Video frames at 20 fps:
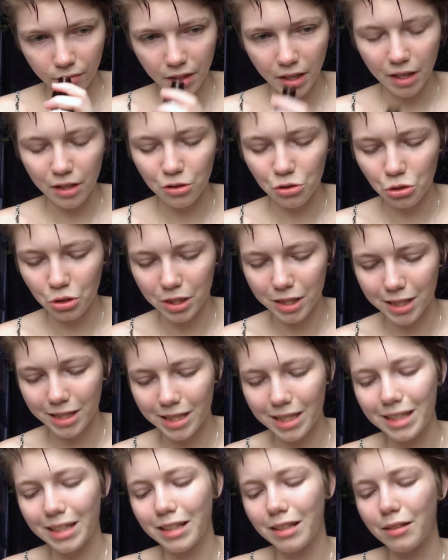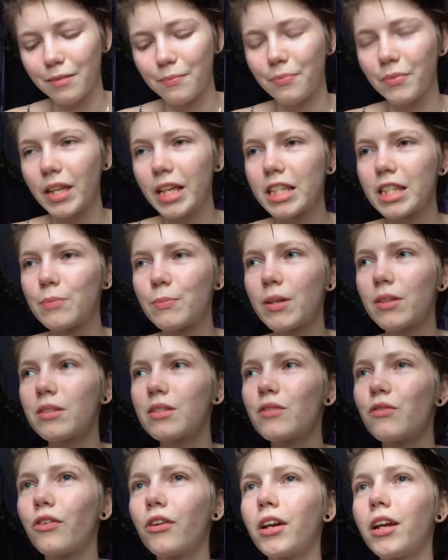Interesting. It smells
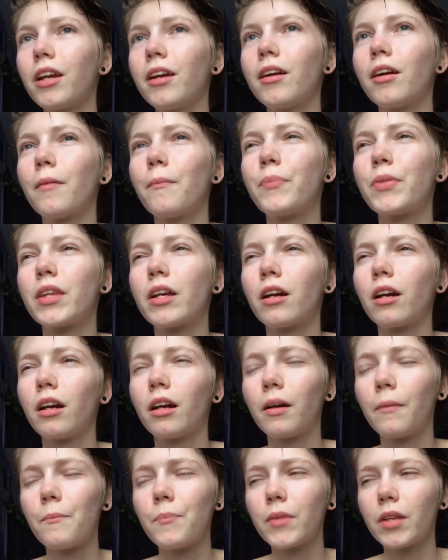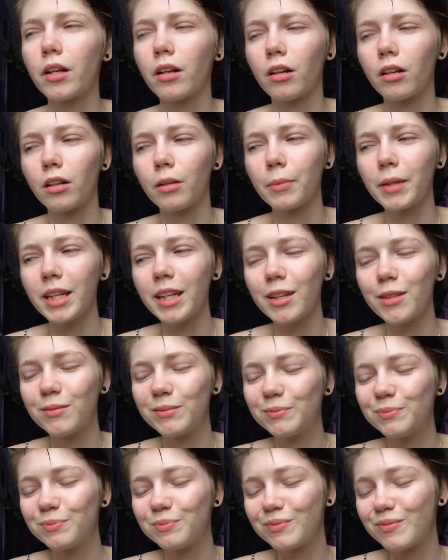very herby,
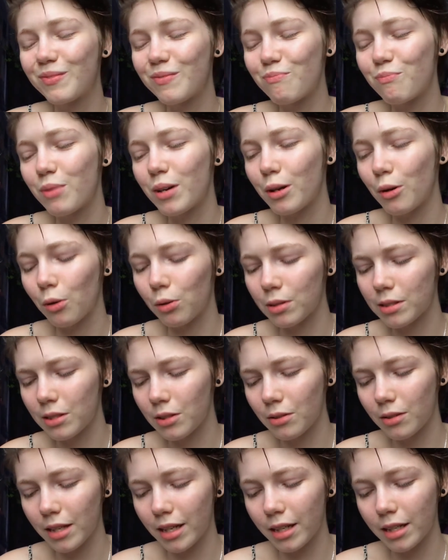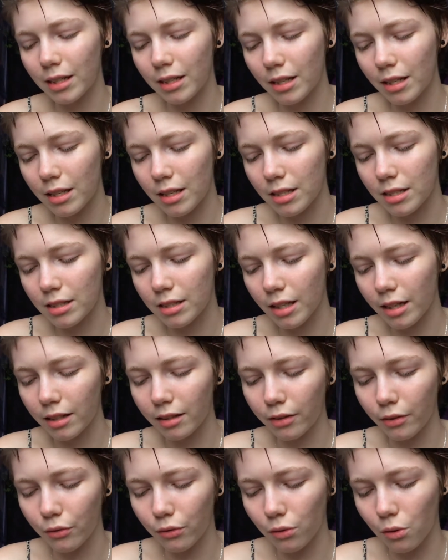but also like
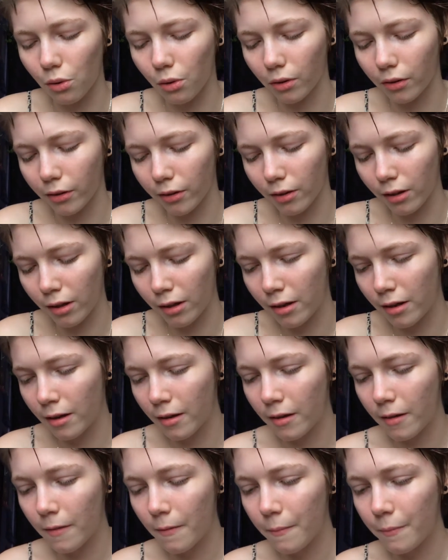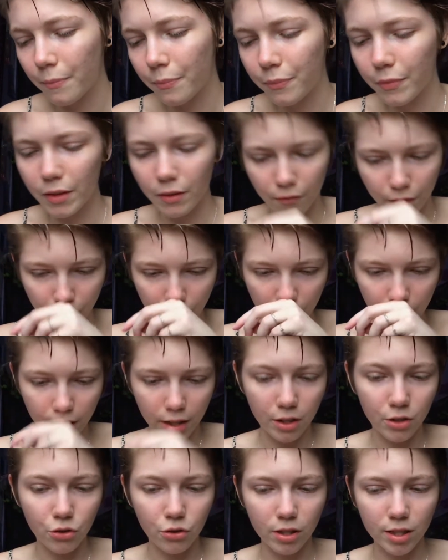slightly floral. Very
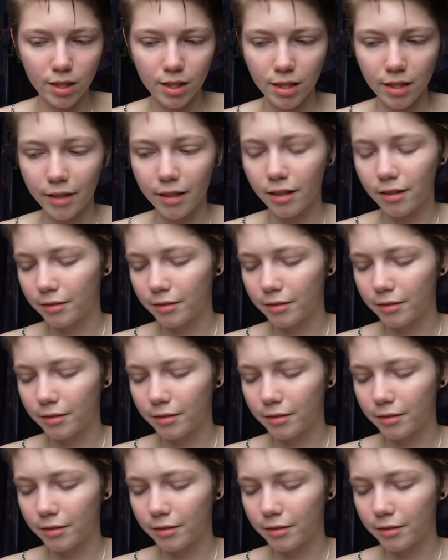interesting.